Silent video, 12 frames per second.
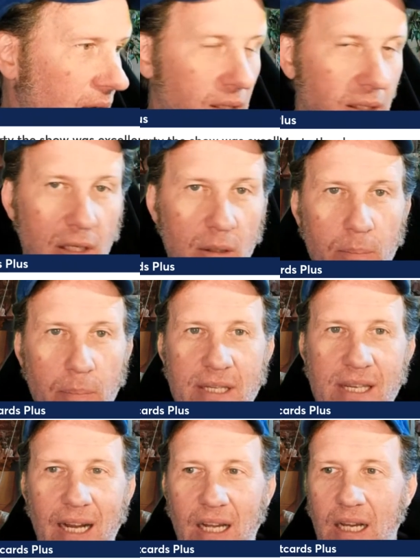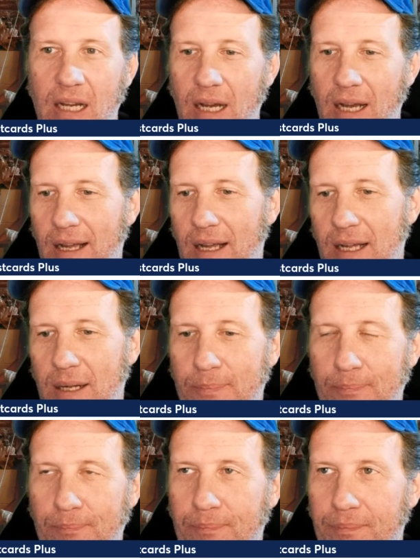Little it's like a uh
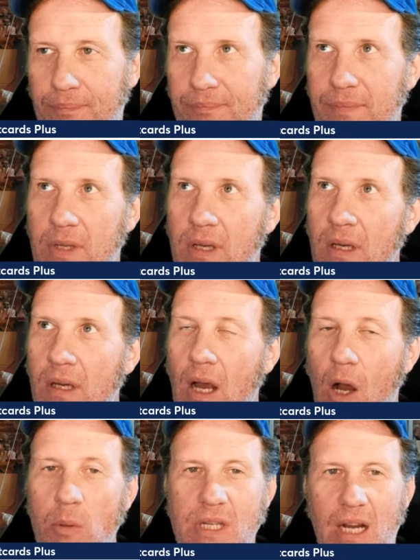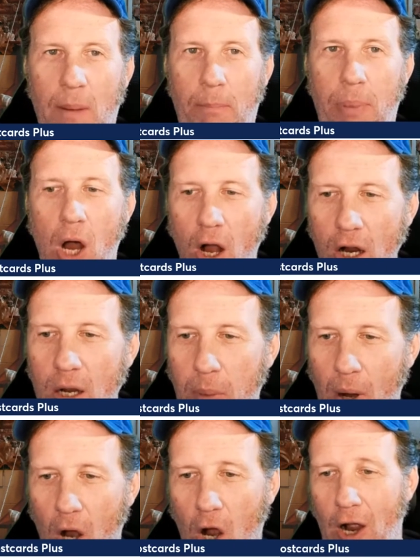almost like a punk
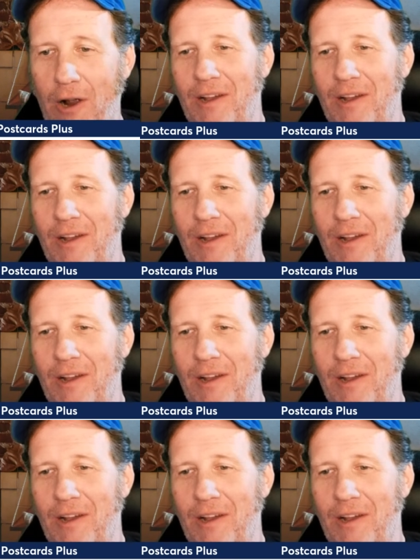bar.